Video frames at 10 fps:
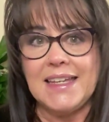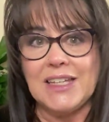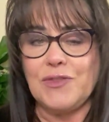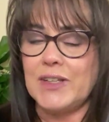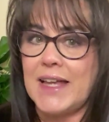
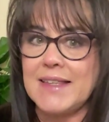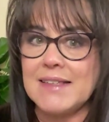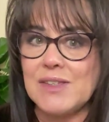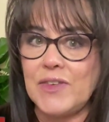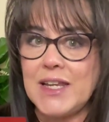If you like
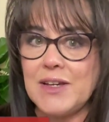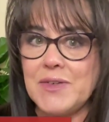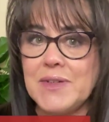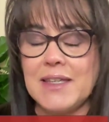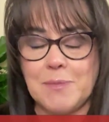this
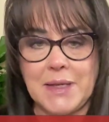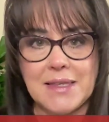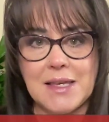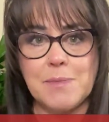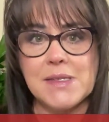video, give me a
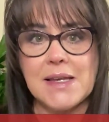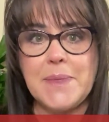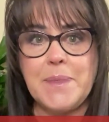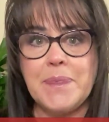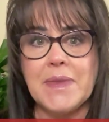thumbs up.
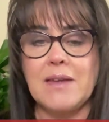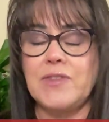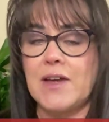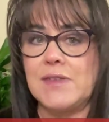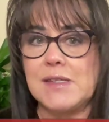If
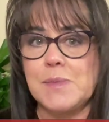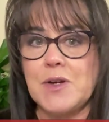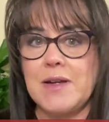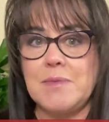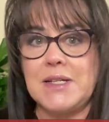you haven't
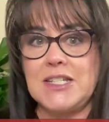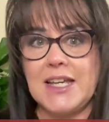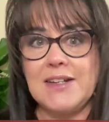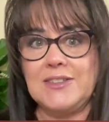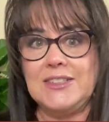subscribed to my
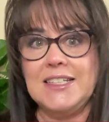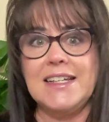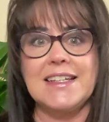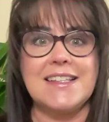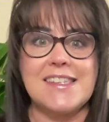channel,
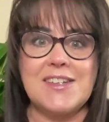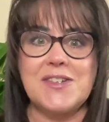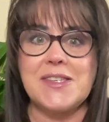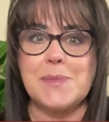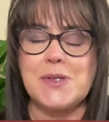consider
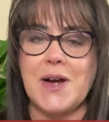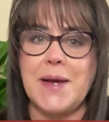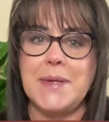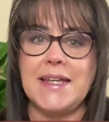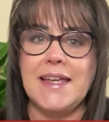
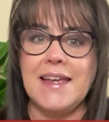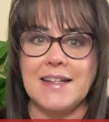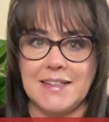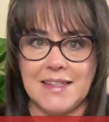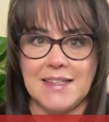subscribing.
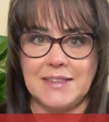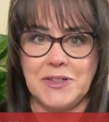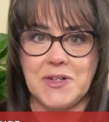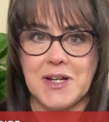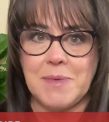Click the
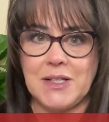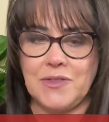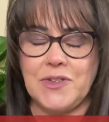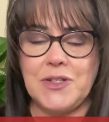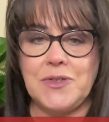little gray bell
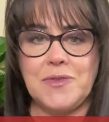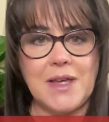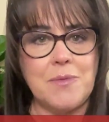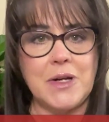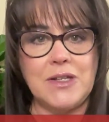if you do.
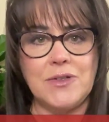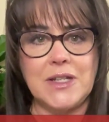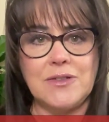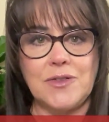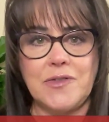That way you'll
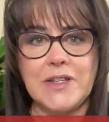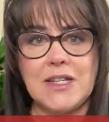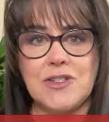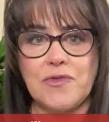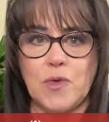get
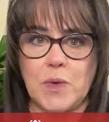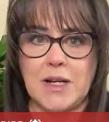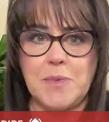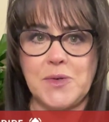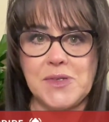notification for when
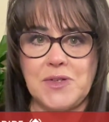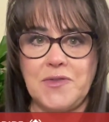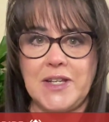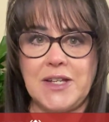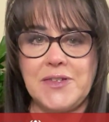I post new
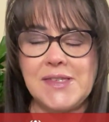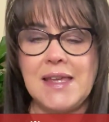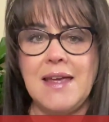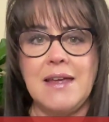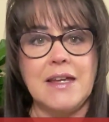videos
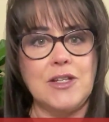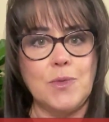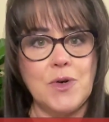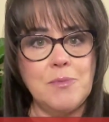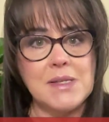and you
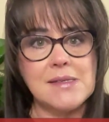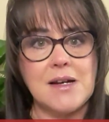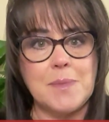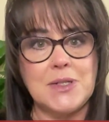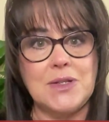won't miss an
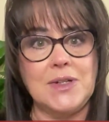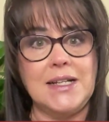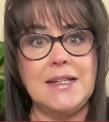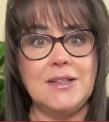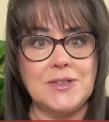
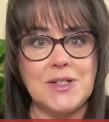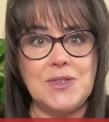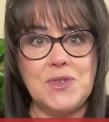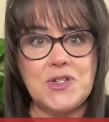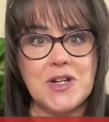opportunity to learn a
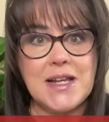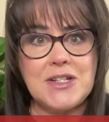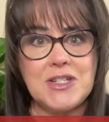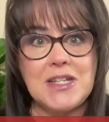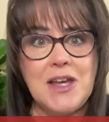new
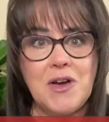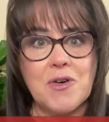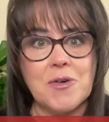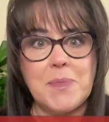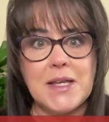strategy
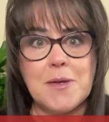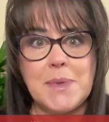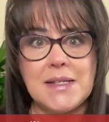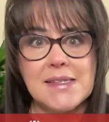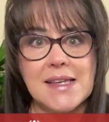or pick up
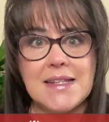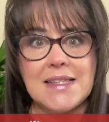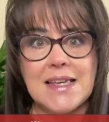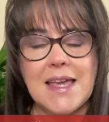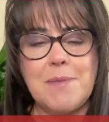an insight to
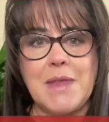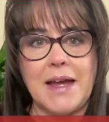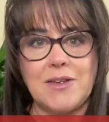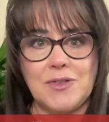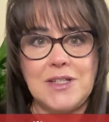the game
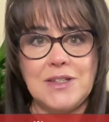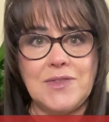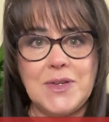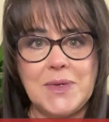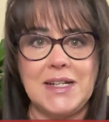that could give
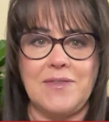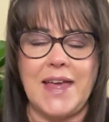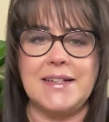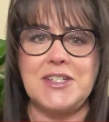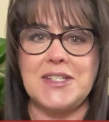you an
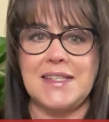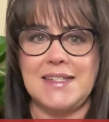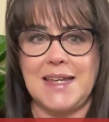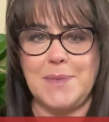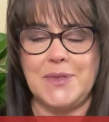advantage at the
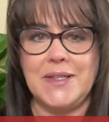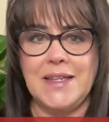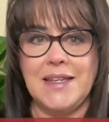table.